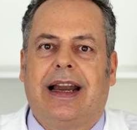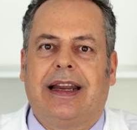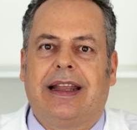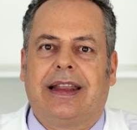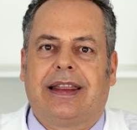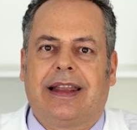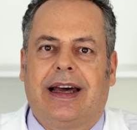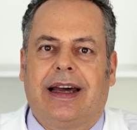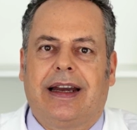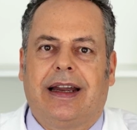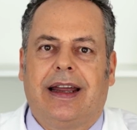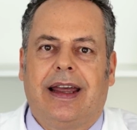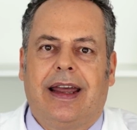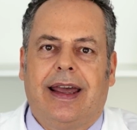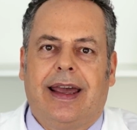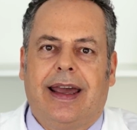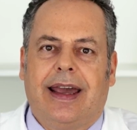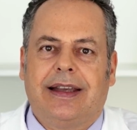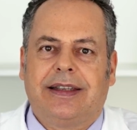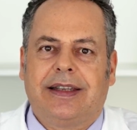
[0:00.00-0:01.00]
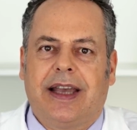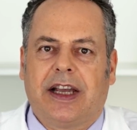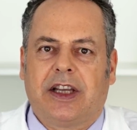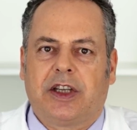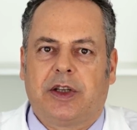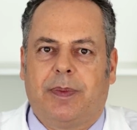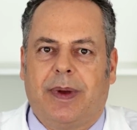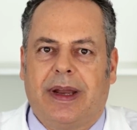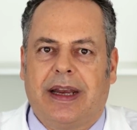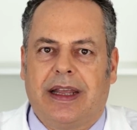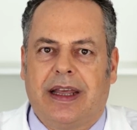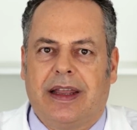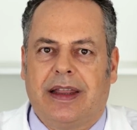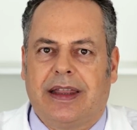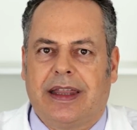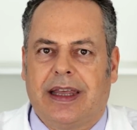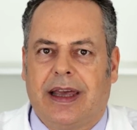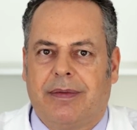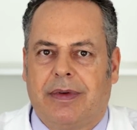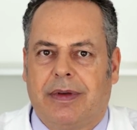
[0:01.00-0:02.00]
but we do not limit
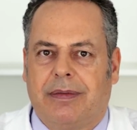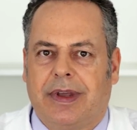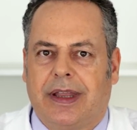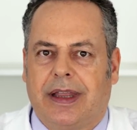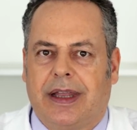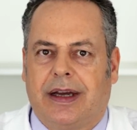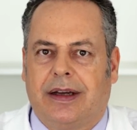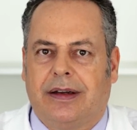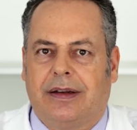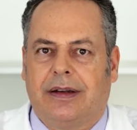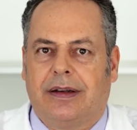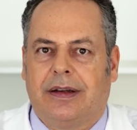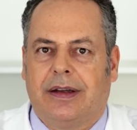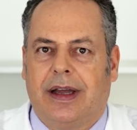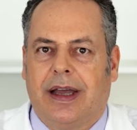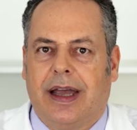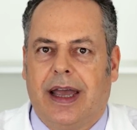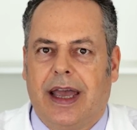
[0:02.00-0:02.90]
ourselves to that alone.